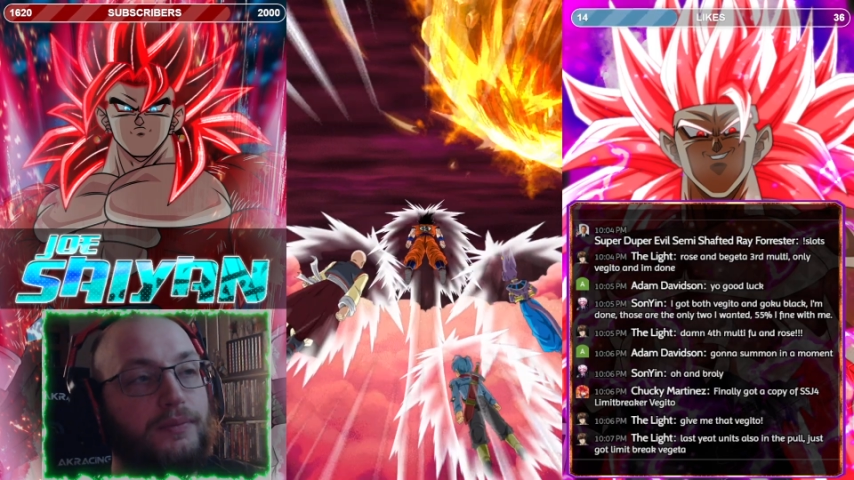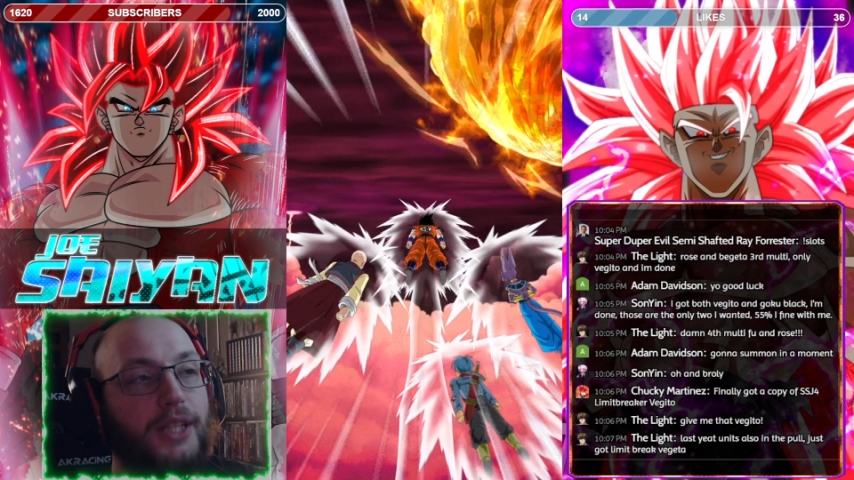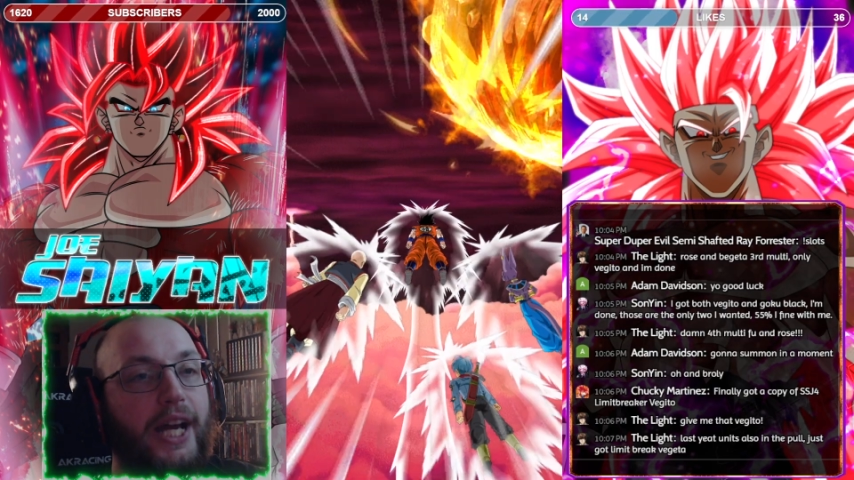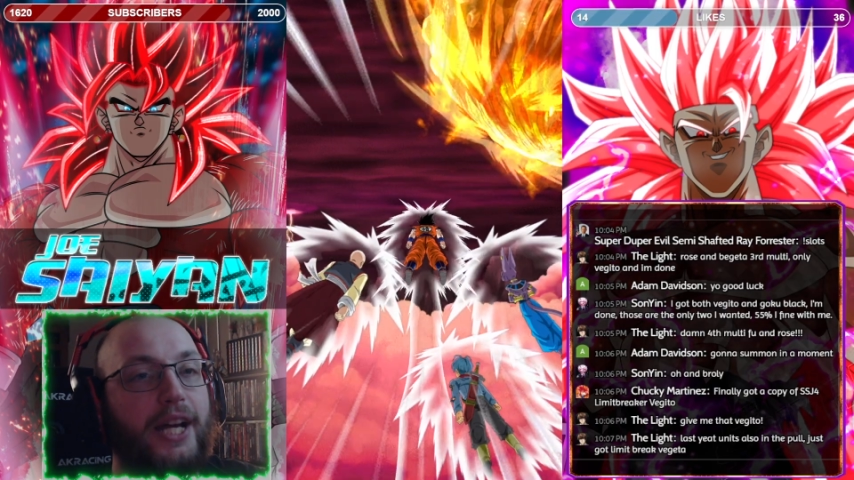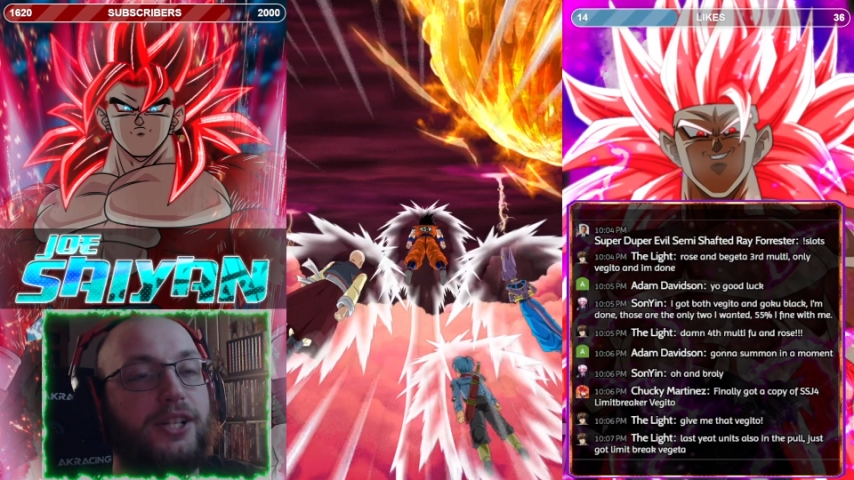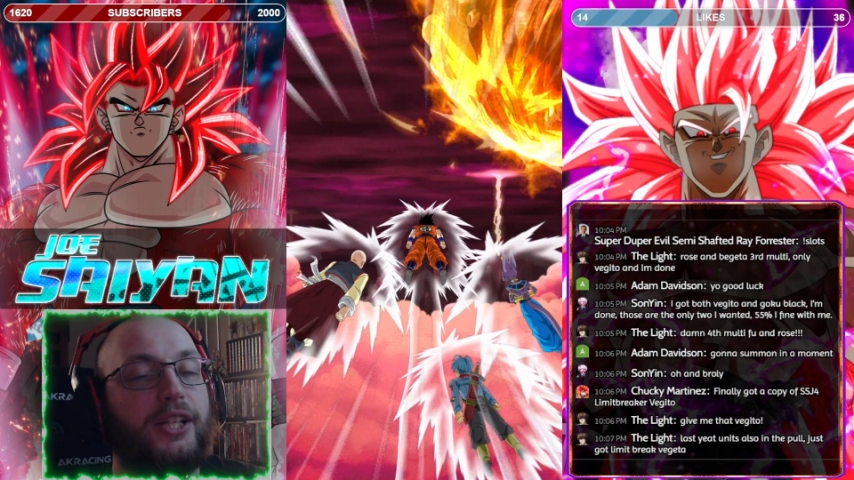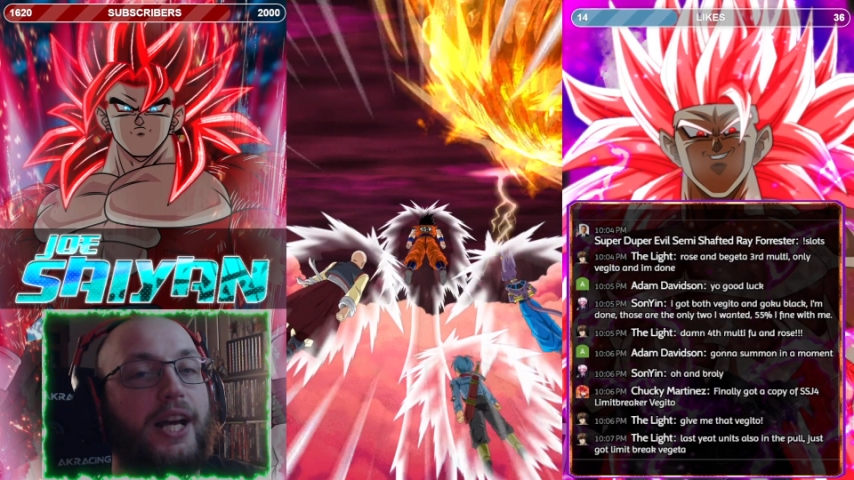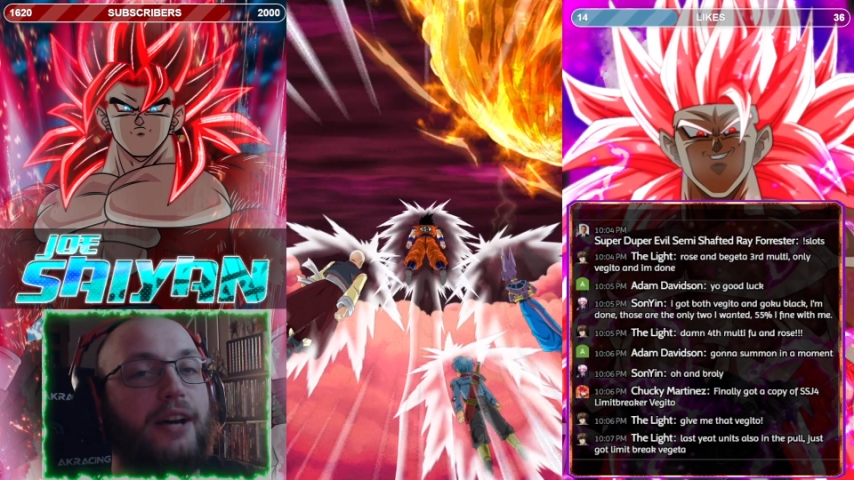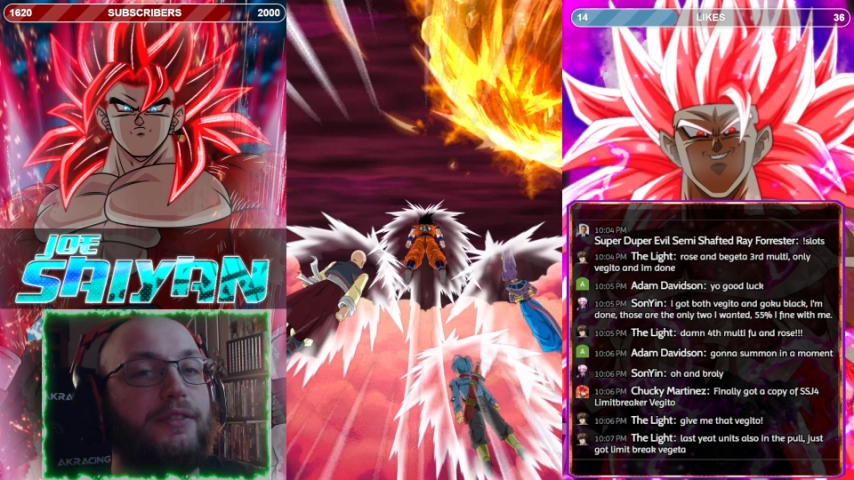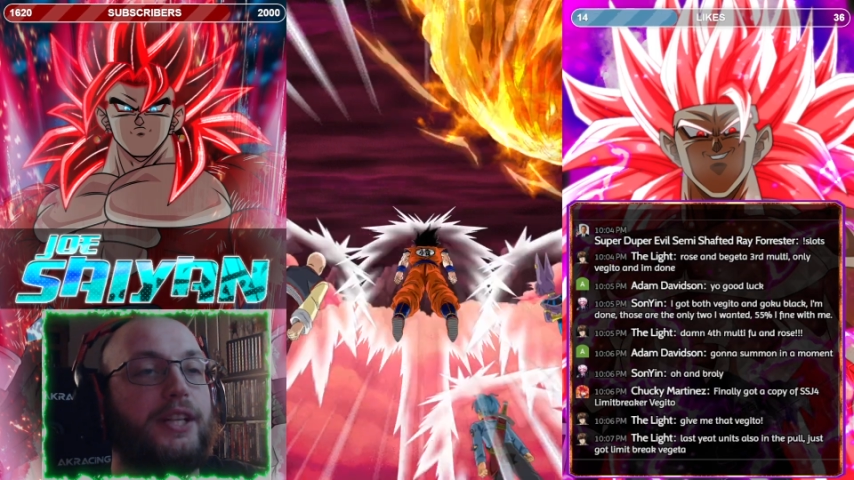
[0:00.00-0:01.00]
I actually
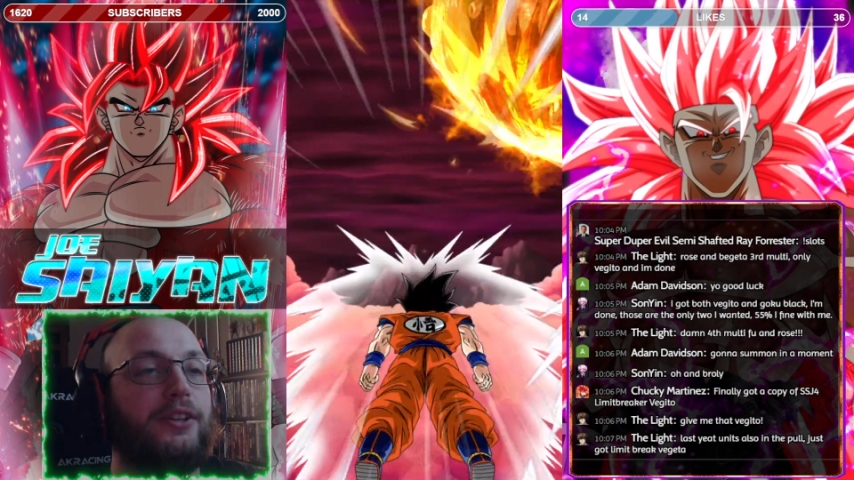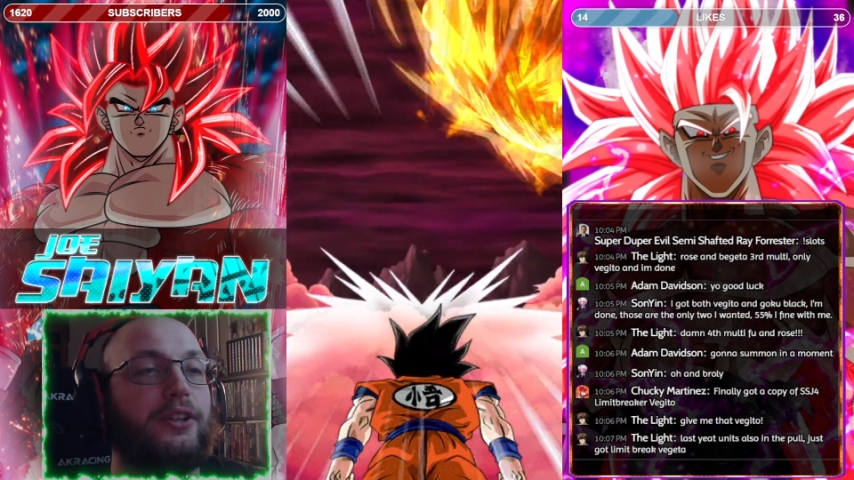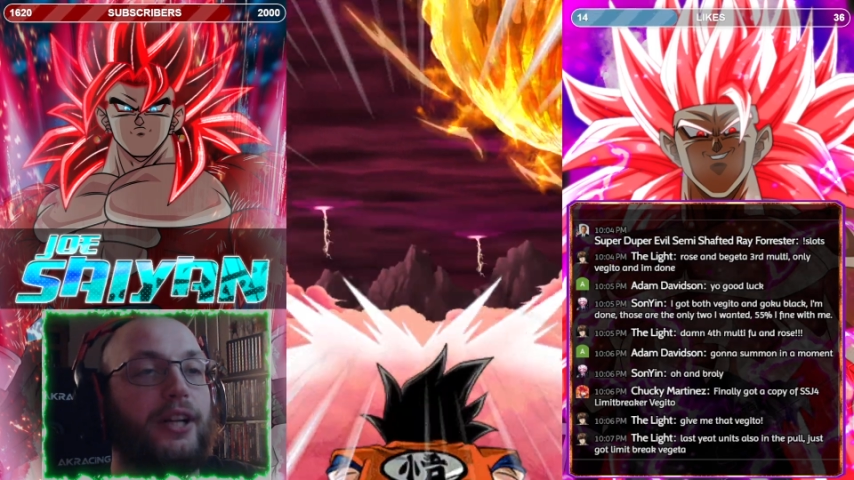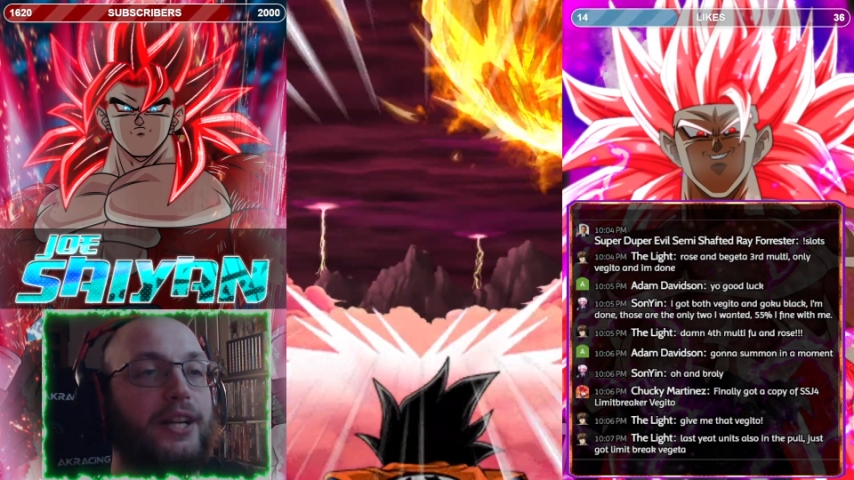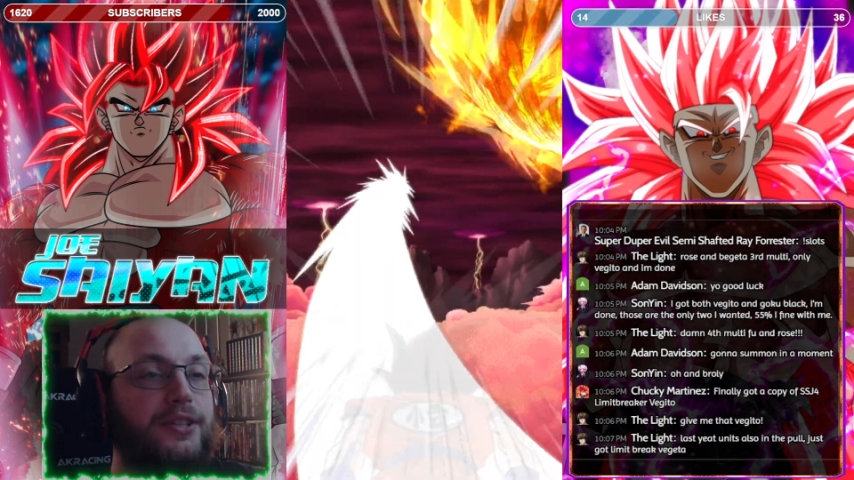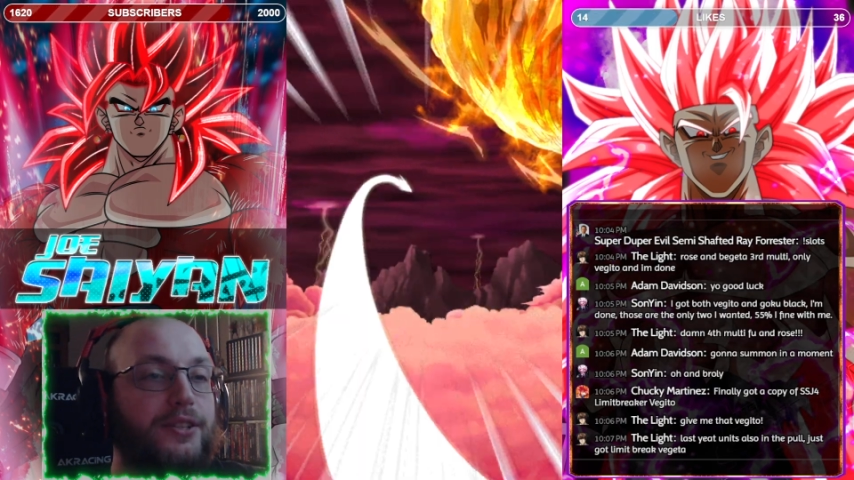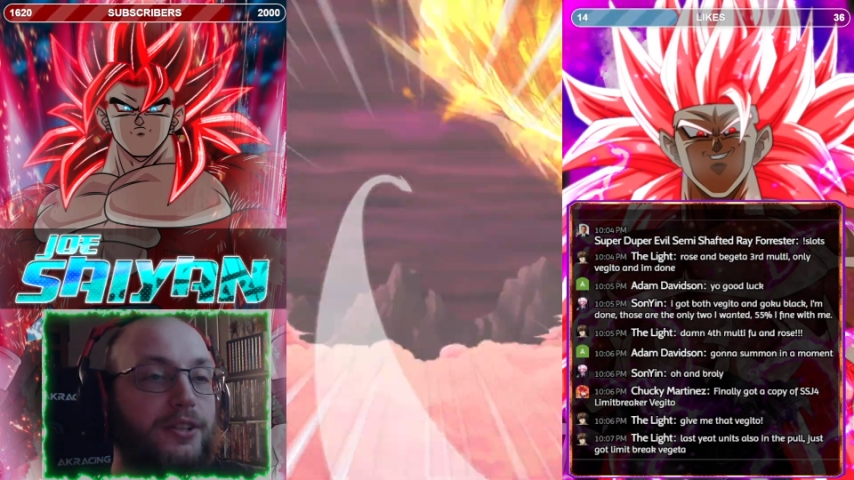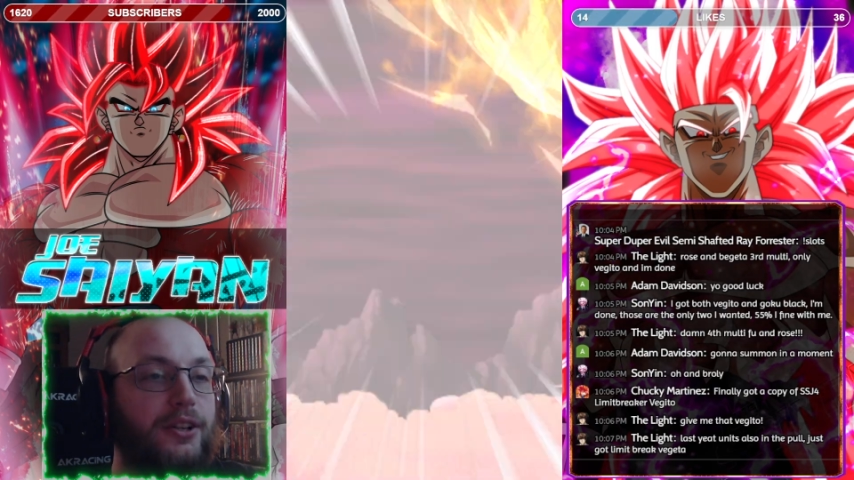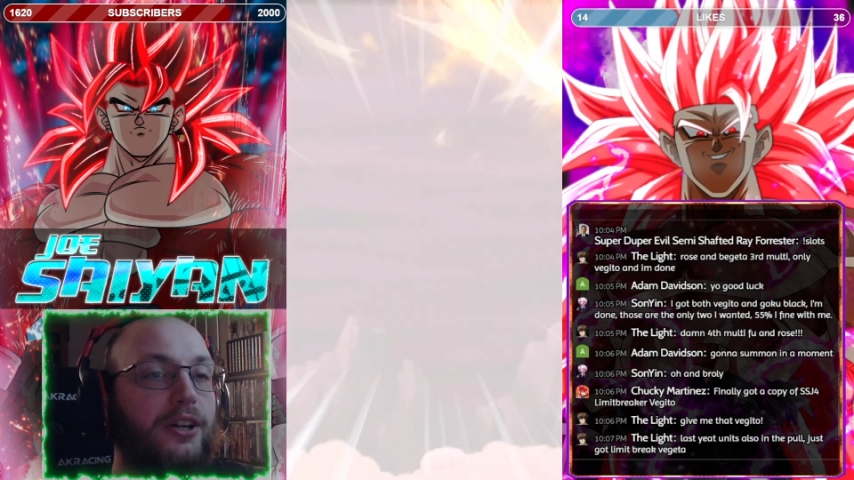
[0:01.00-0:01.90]
have the other SSR